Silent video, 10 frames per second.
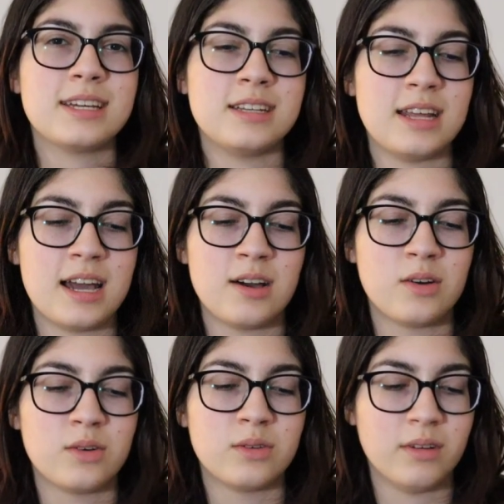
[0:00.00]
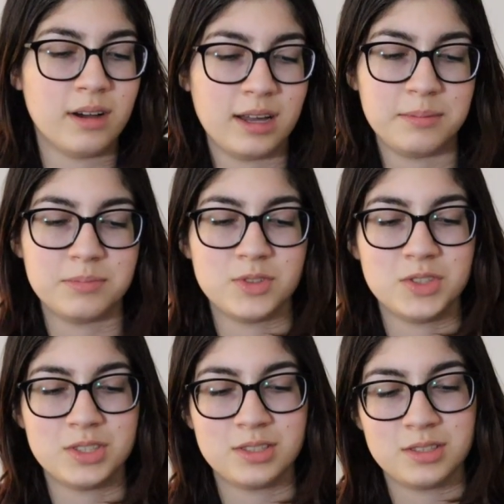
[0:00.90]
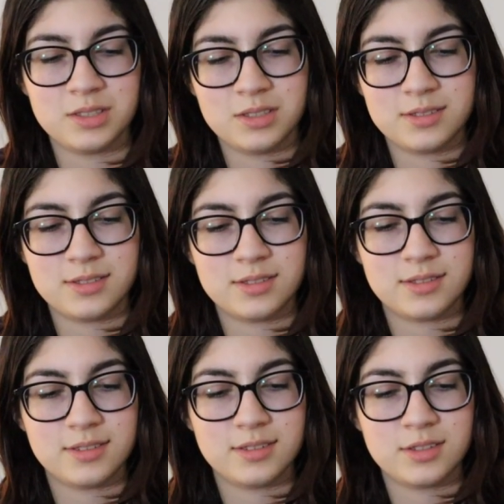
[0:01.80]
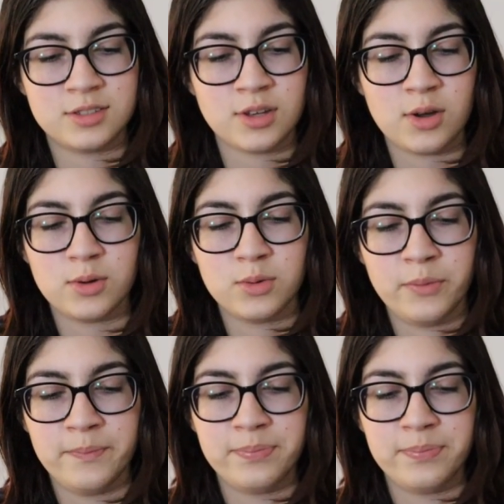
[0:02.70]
and now I'm just so